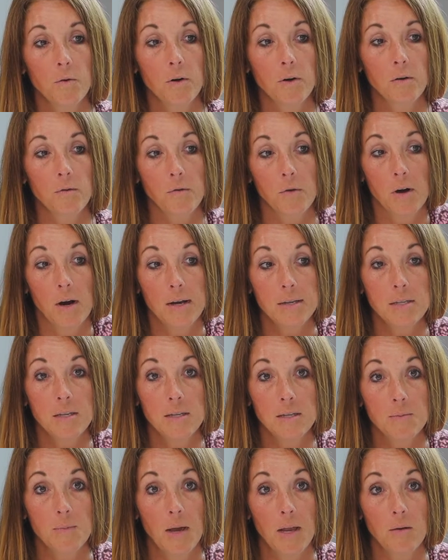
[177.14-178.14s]
for us,
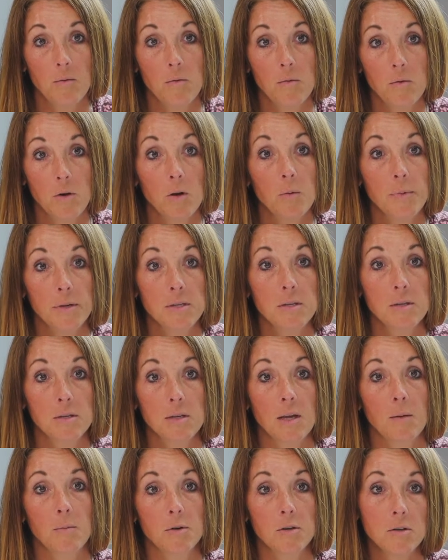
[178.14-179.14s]
it's meant real
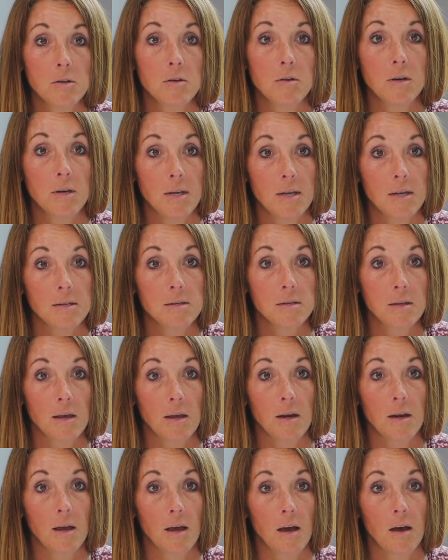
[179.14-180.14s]
business opportunities
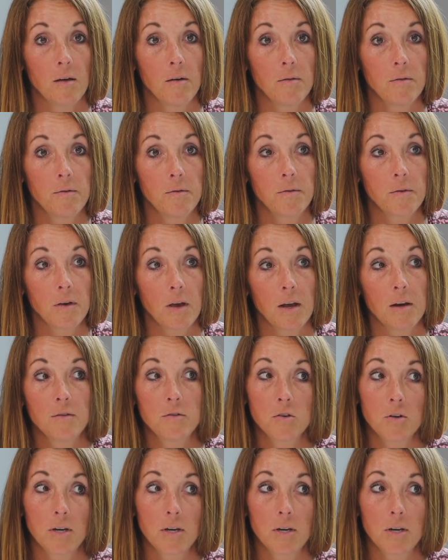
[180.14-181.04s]
that have kind of